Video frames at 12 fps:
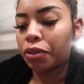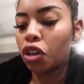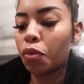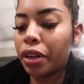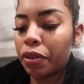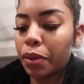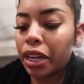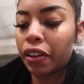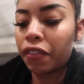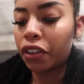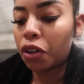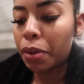I was hoping it would make
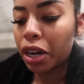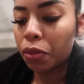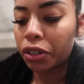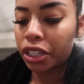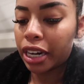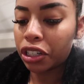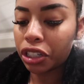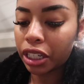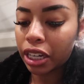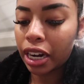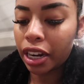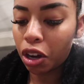it feel better, which actually
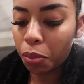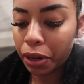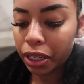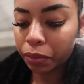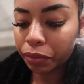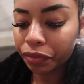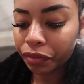is kind of helping.